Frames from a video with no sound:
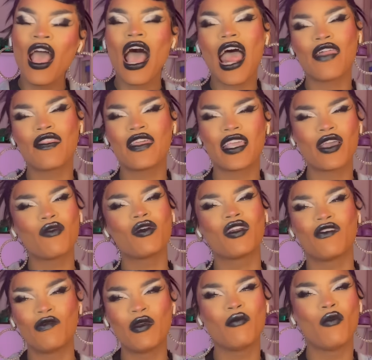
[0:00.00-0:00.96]
I think it would
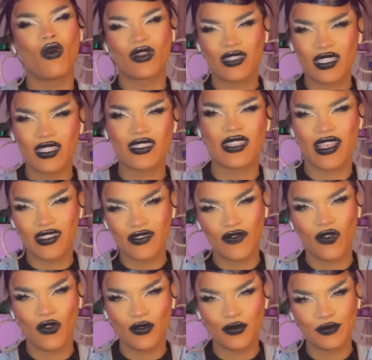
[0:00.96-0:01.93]
have been more
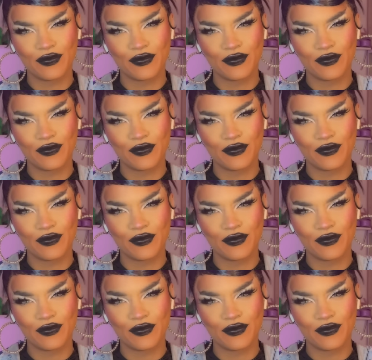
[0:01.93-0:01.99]
successful.